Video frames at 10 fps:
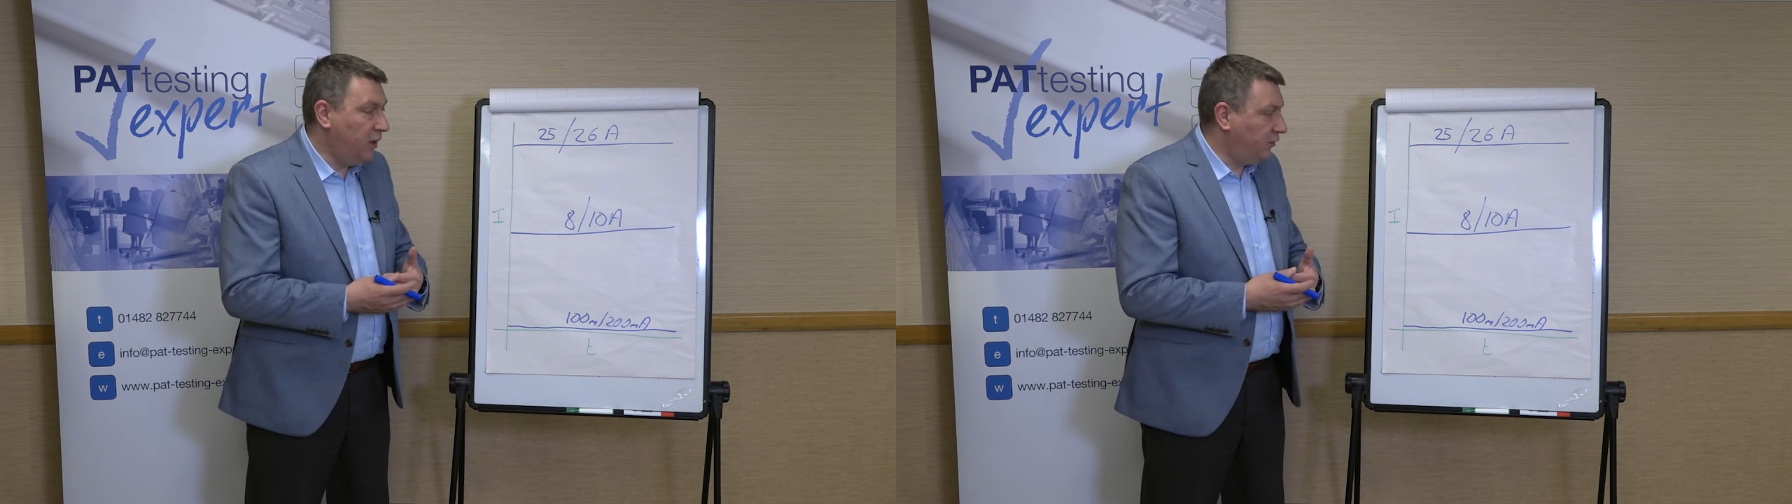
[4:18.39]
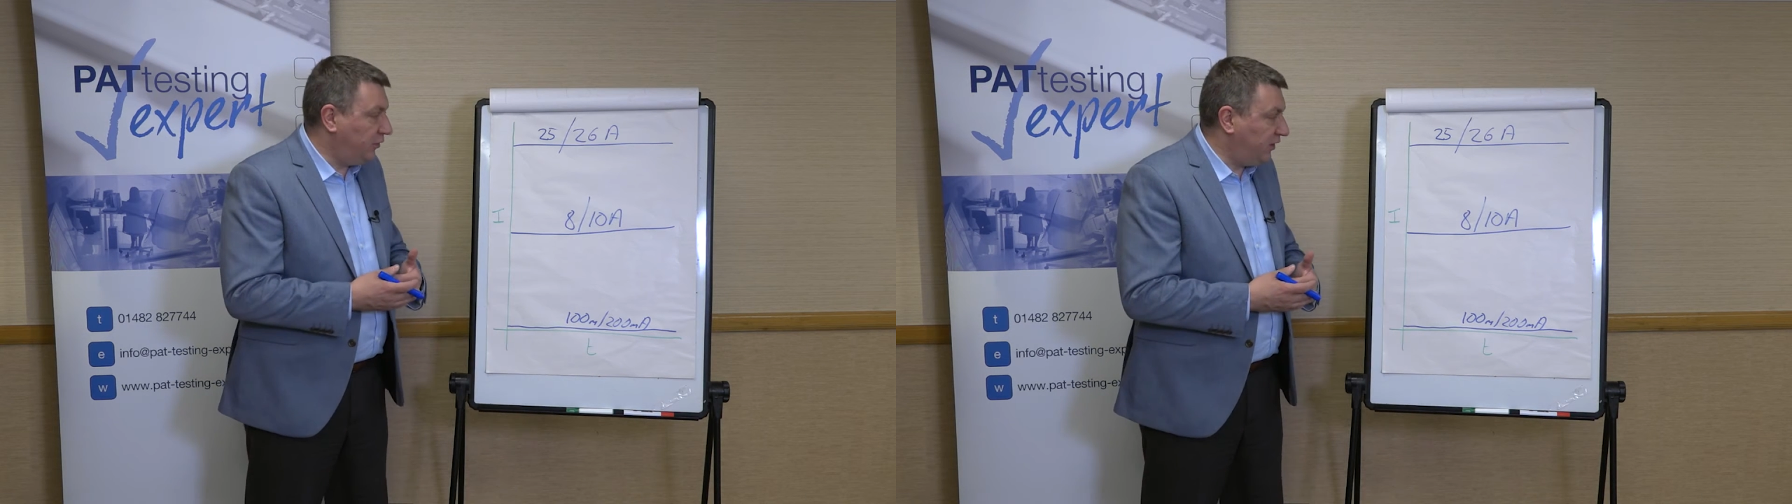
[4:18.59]

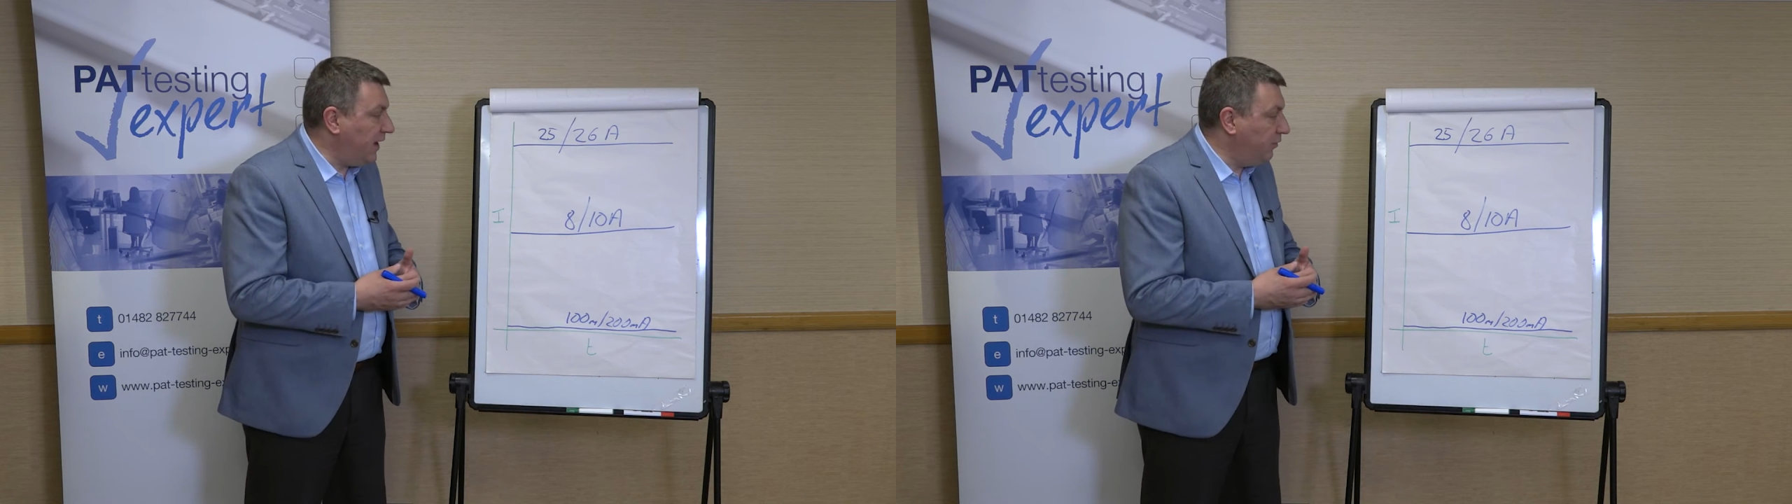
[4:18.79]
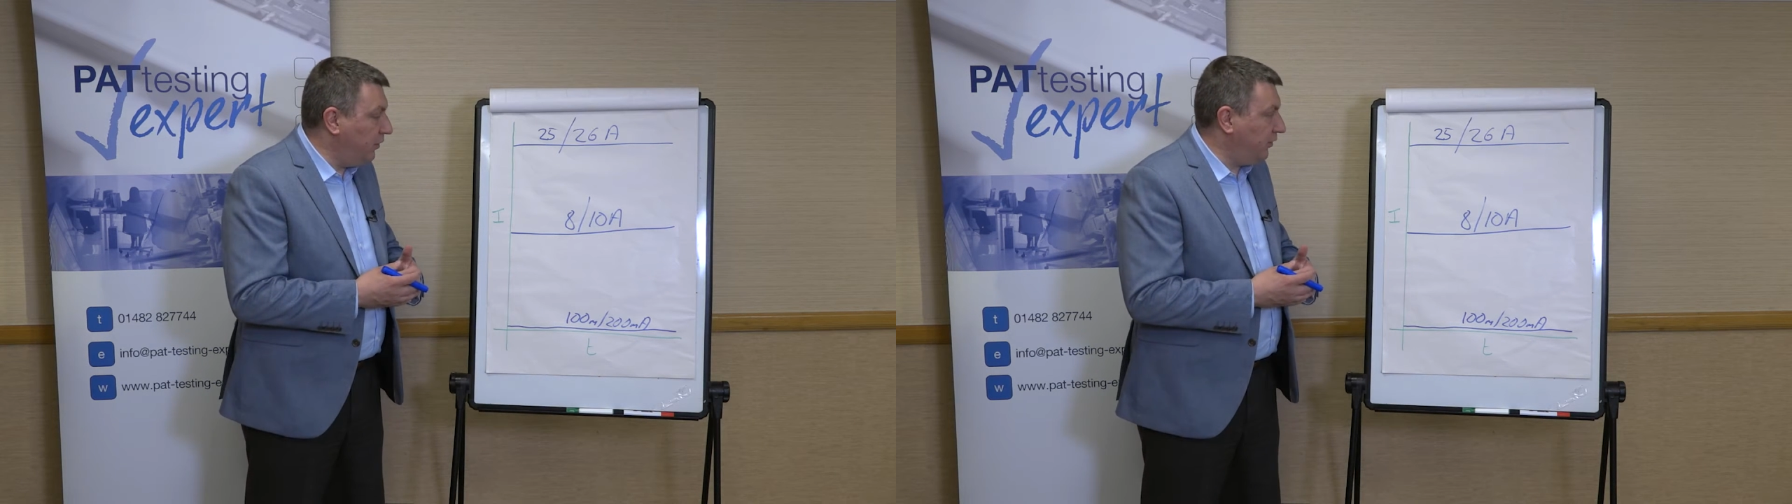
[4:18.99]
to
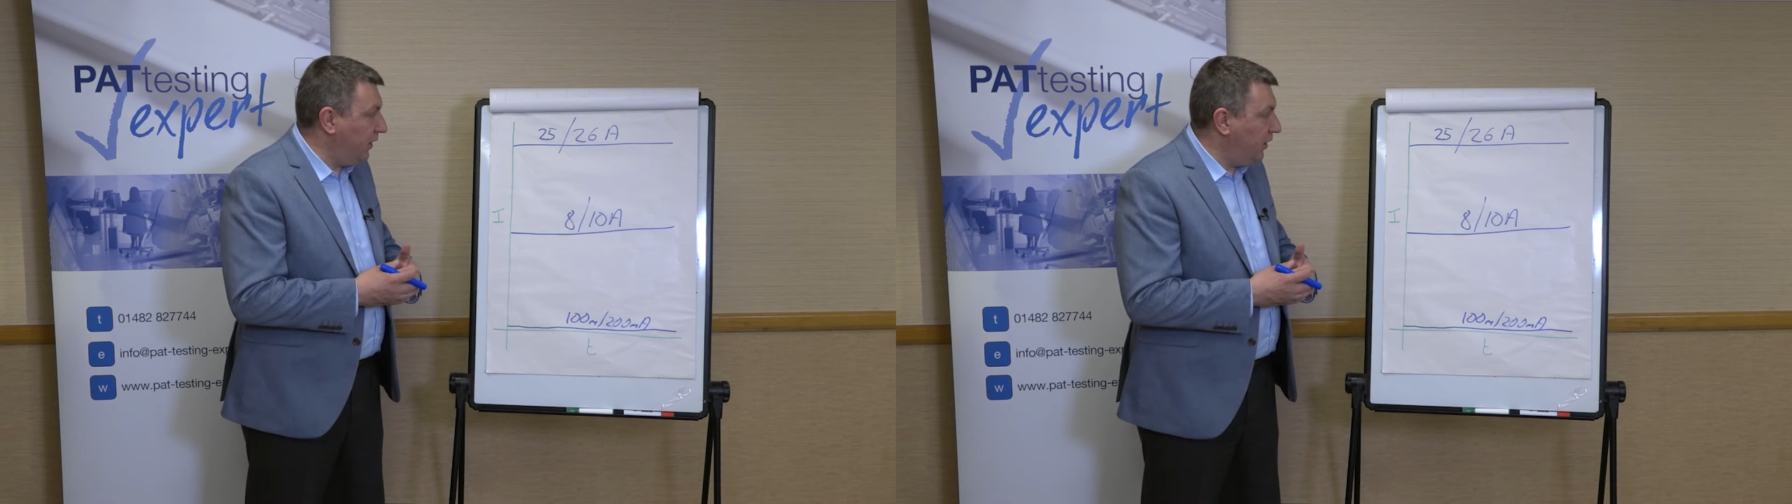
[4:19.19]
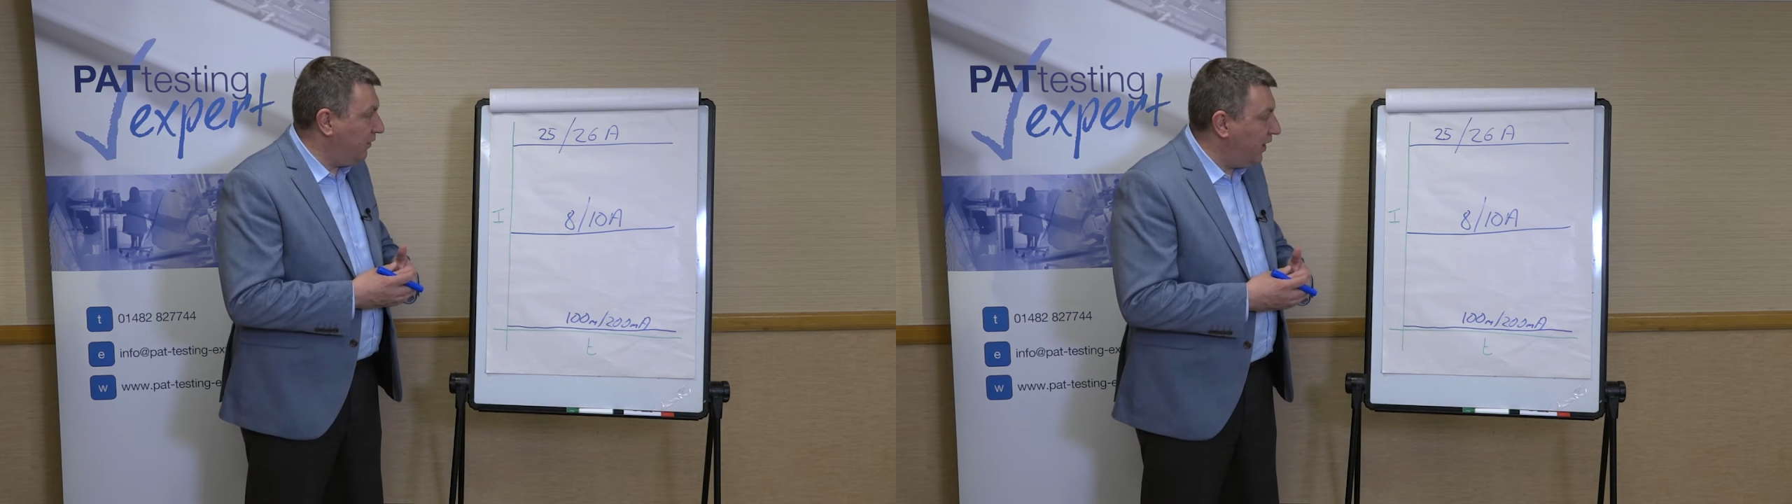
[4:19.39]
save us
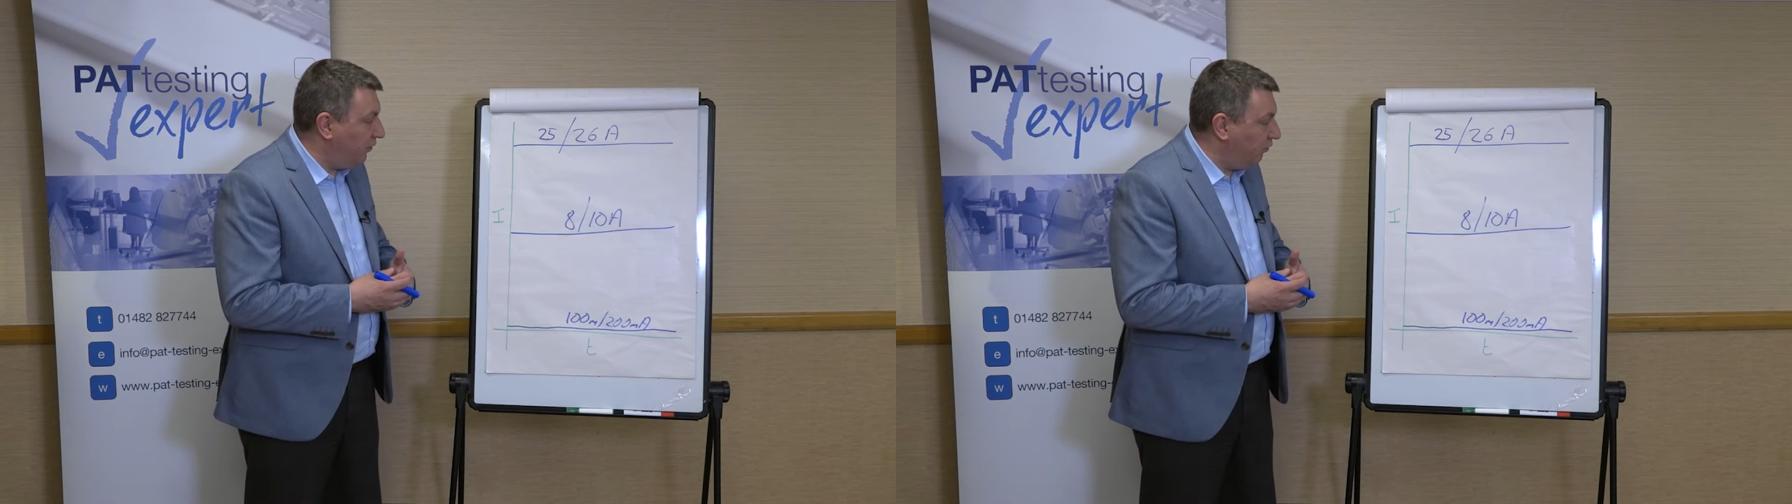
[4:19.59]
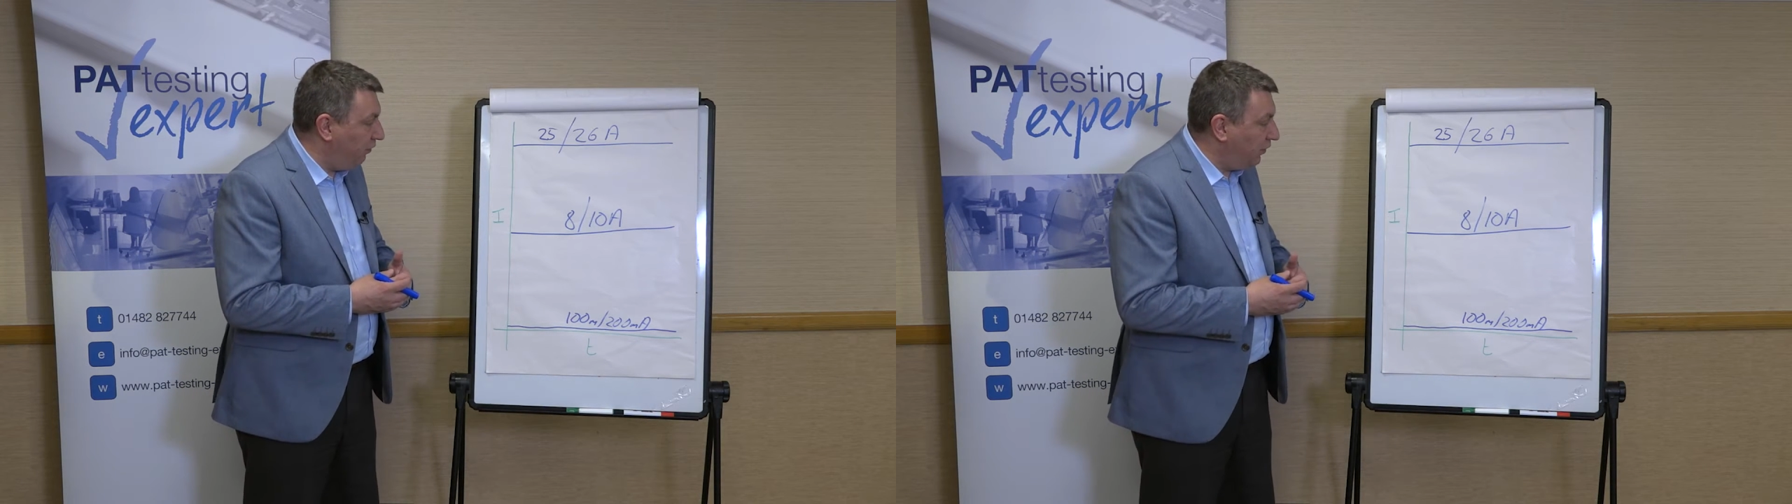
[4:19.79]
in the event of
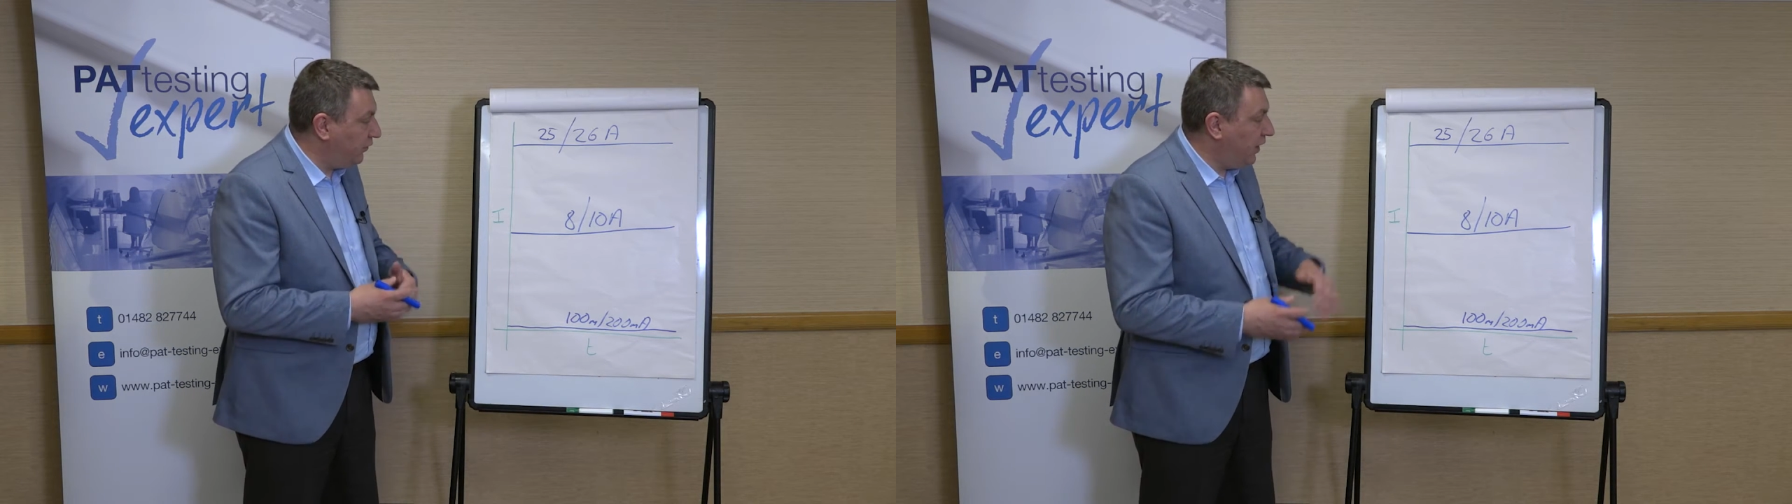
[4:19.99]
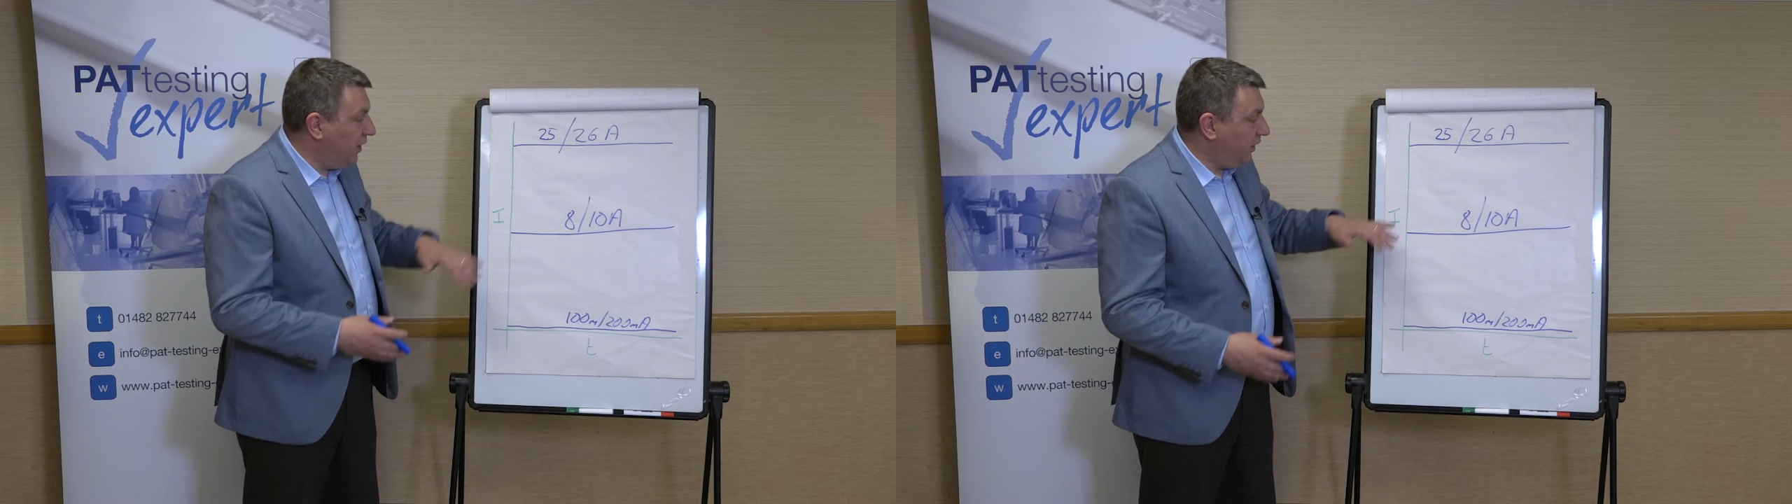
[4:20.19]
a fault,